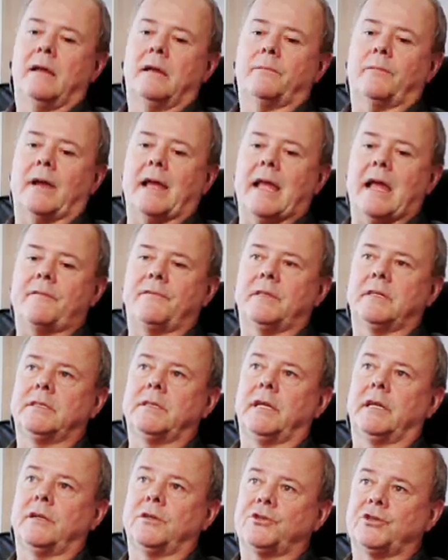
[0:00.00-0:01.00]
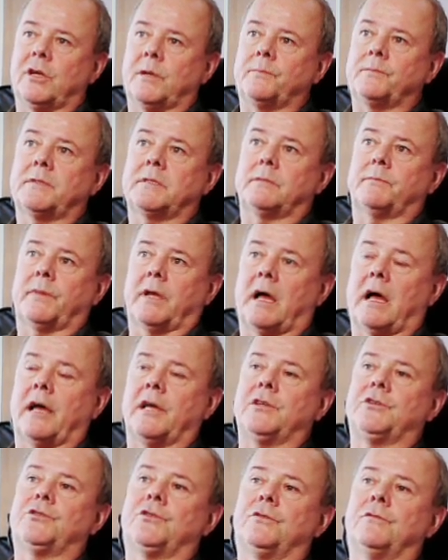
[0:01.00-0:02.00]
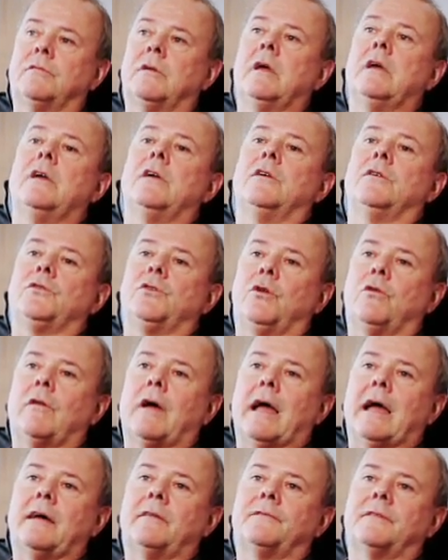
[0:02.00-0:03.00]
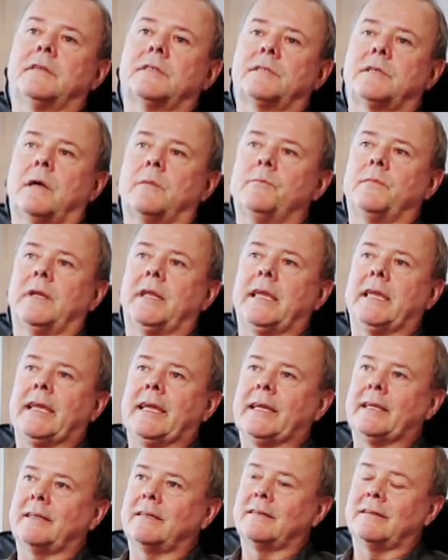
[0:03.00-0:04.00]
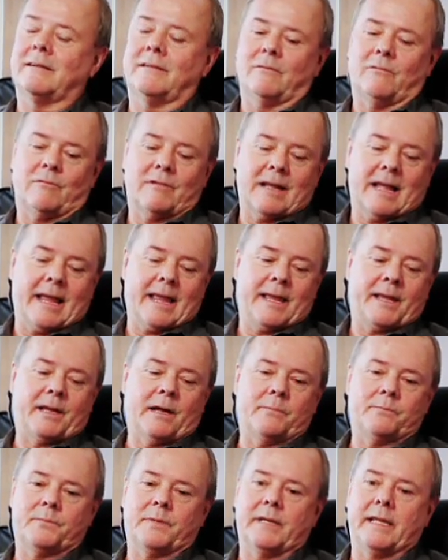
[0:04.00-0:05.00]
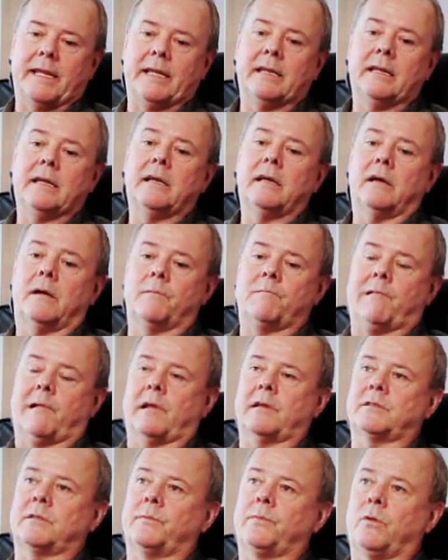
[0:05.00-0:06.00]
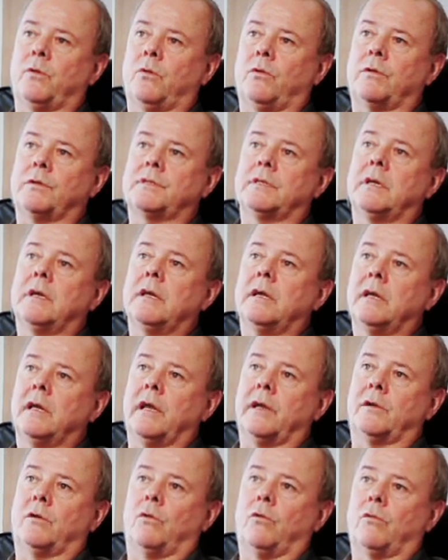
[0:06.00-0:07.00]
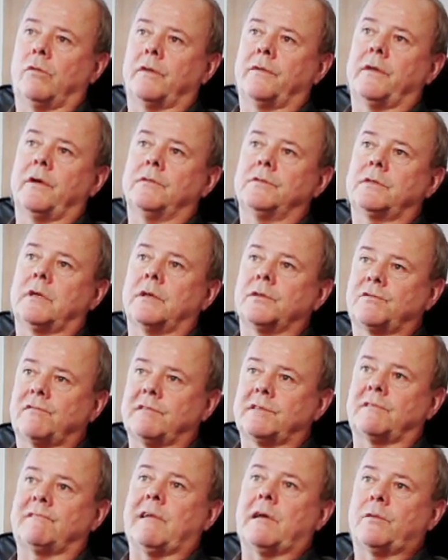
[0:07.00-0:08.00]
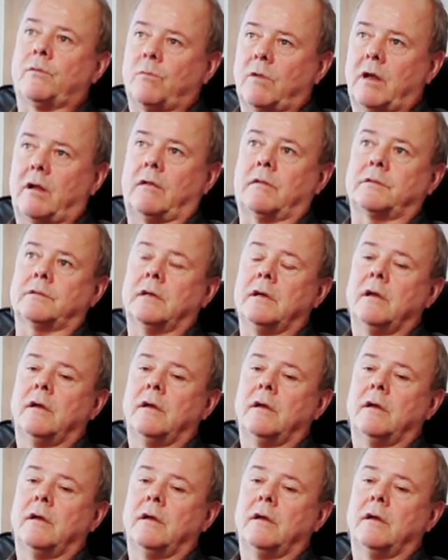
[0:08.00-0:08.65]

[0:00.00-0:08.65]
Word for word: By having the dealerships behind you, you have somebody in, or a company and product support in all of those countries around the world,